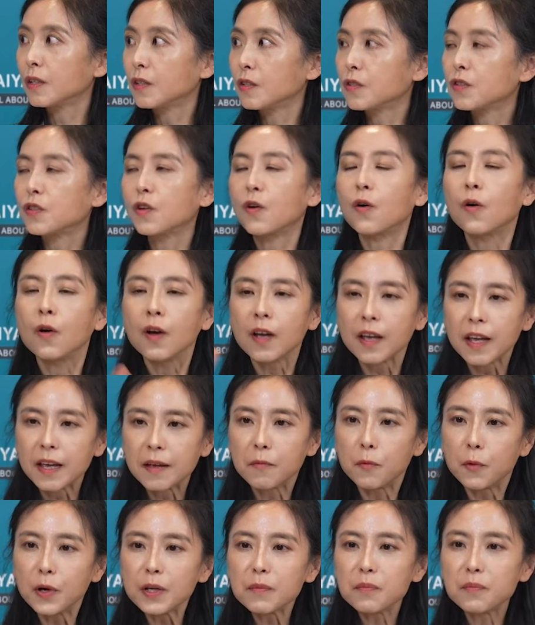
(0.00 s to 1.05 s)
So
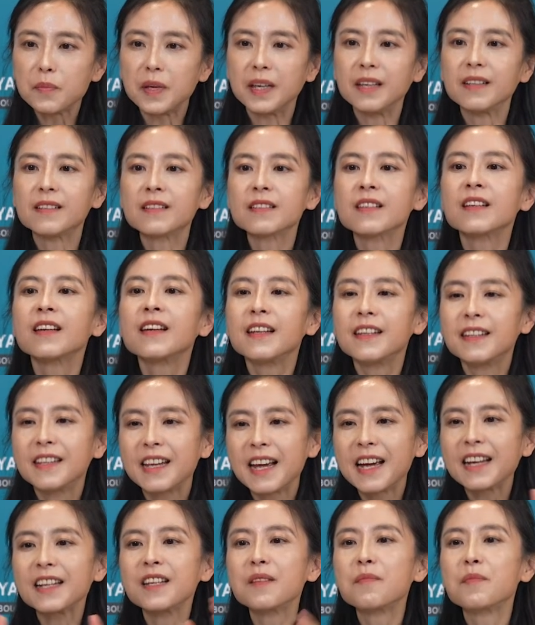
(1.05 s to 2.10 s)
which means
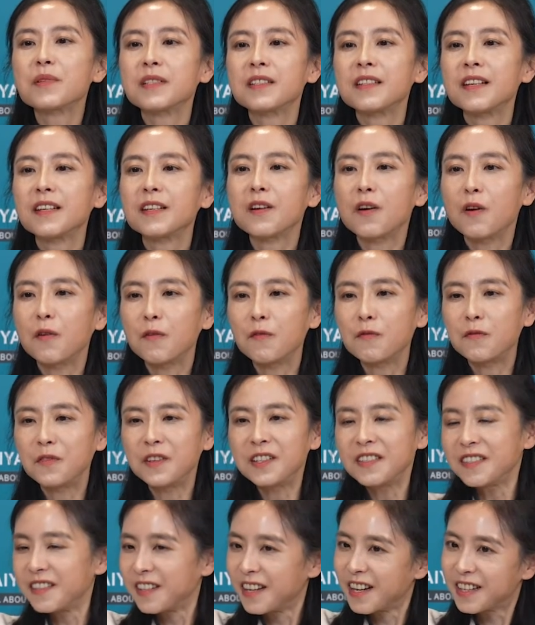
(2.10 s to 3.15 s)
90% of
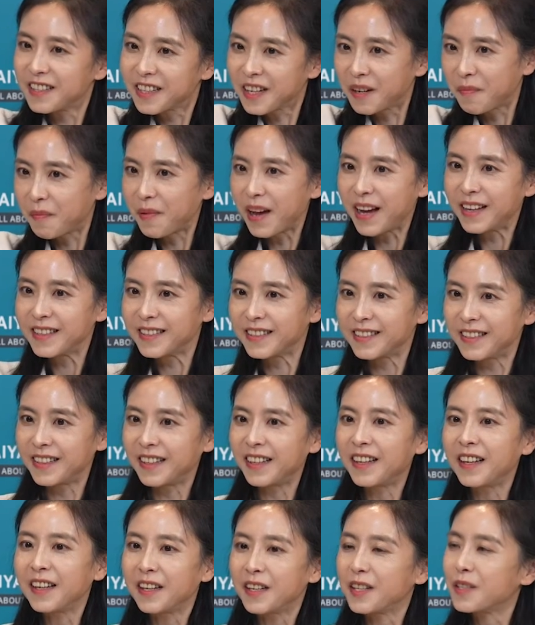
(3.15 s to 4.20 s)
this year's capacity
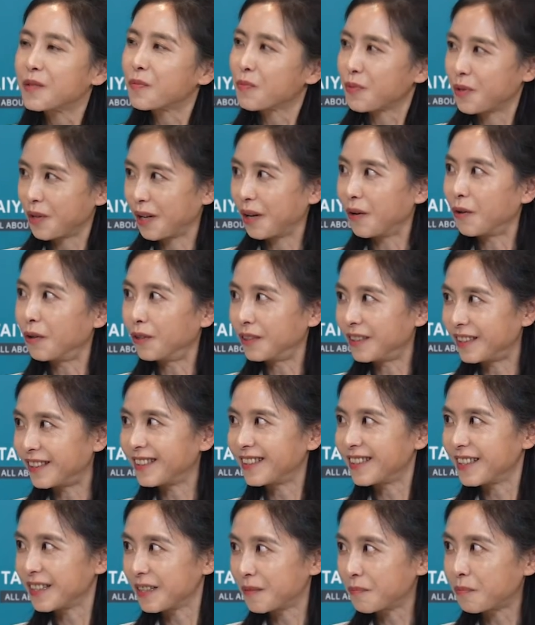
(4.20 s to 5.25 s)
is pre-ordered,
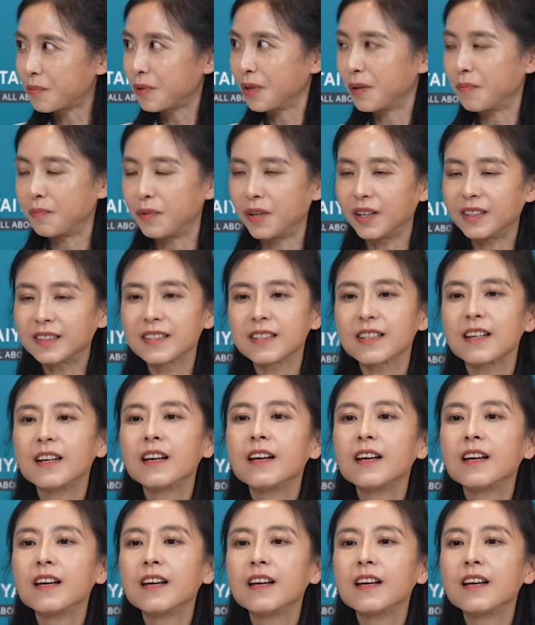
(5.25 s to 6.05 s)
pre-booked.